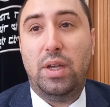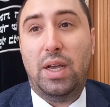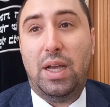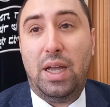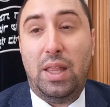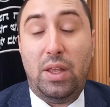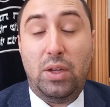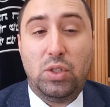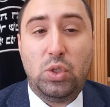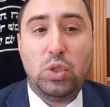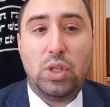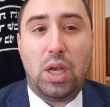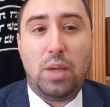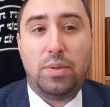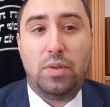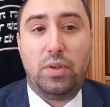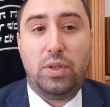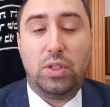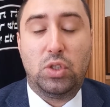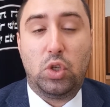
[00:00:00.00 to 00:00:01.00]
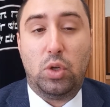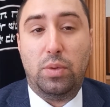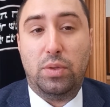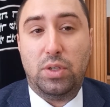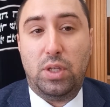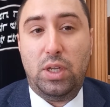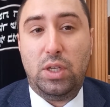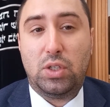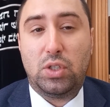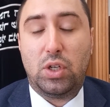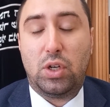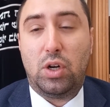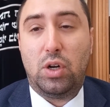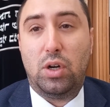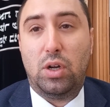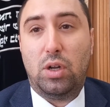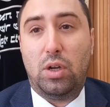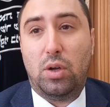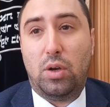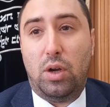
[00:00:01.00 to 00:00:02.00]
And there's two types of Isra. There's an Isra
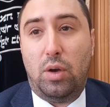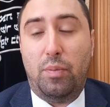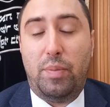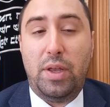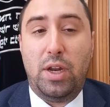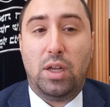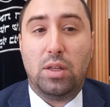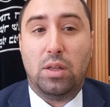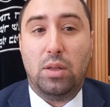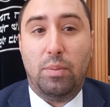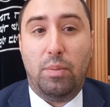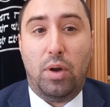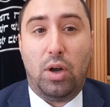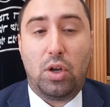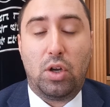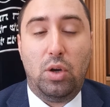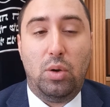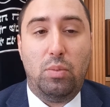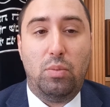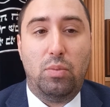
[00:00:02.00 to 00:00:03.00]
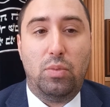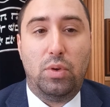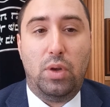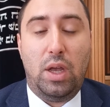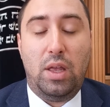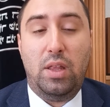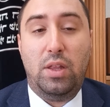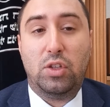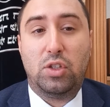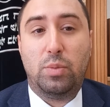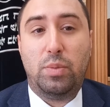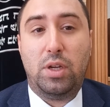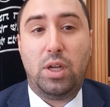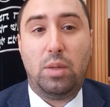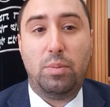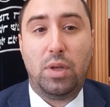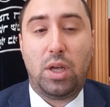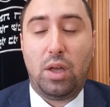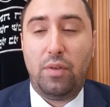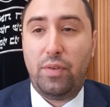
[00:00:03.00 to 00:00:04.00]
of Ben Adam L'Makom, and an Isra Ben
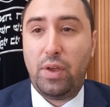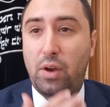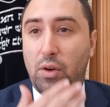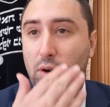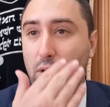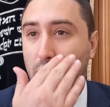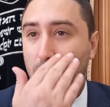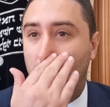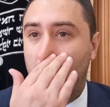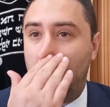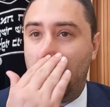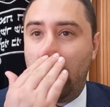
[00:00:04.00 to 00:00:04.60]
Adam L'Chavero,